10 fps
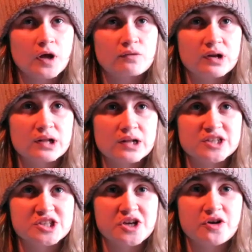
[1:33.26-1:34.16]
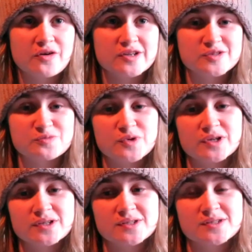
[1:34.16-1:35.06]
I read that last year at
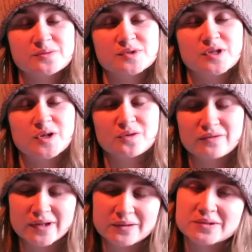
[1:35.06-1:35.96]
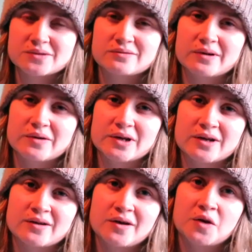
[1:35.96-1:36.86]
Christmas. It was lovely. It was a
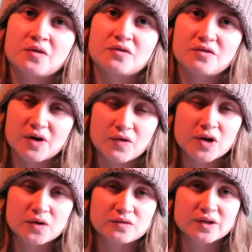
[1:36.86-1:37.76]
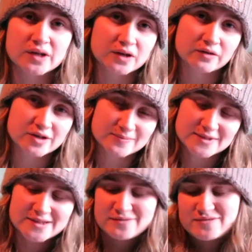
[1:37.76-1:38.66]
very lovely
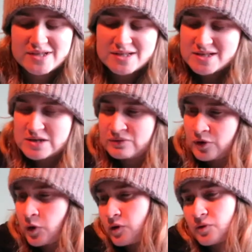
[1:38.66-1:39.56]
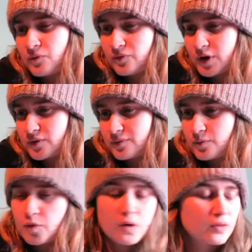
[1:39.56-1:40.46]
Christmassy read, all full of
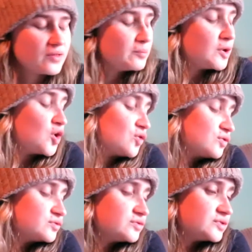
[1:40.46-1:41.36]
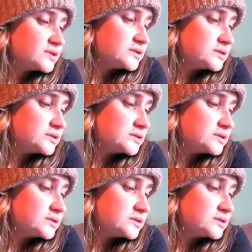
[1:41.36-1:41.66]
warmth and love and